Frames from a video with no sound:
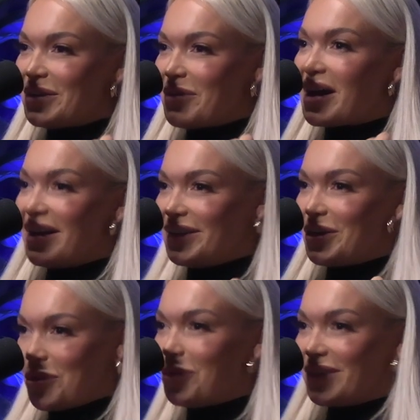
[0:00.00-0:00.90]
cutting a
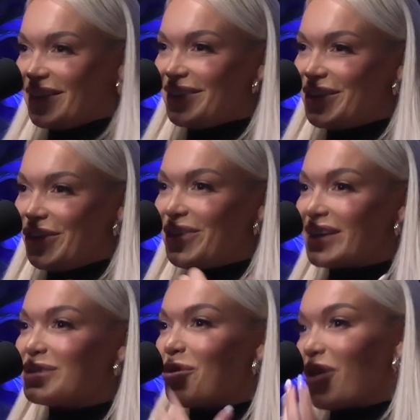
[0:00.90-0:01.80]
corner.
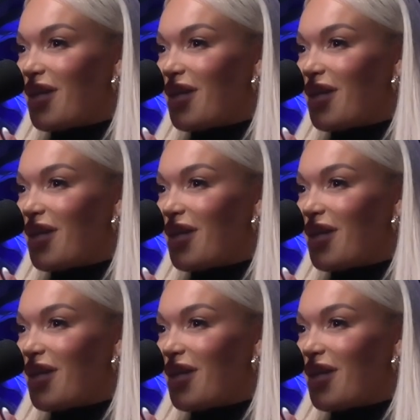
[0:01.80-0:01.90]
That's what I